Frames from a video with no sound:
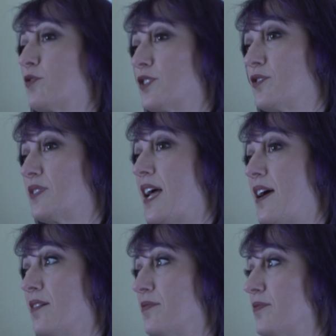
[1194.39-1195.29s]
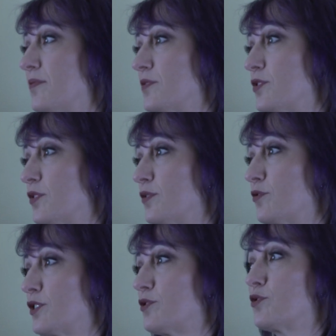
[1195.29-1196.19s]
Crystals have certain
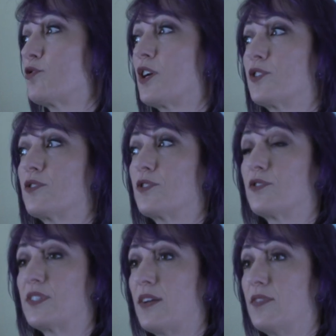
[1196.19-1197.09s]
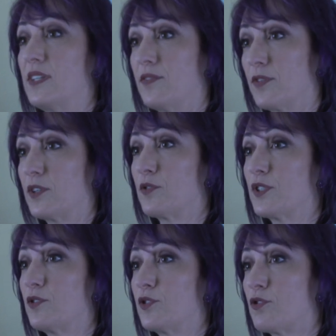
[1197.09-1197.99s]
crystal structures. There's 7 different
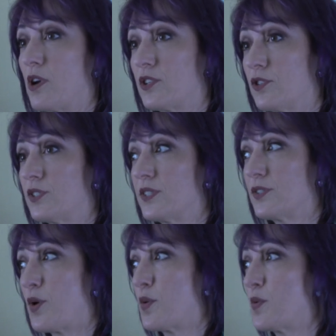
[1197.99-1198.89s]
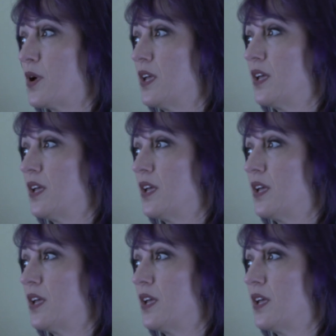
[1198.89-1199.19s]
crystal structures, so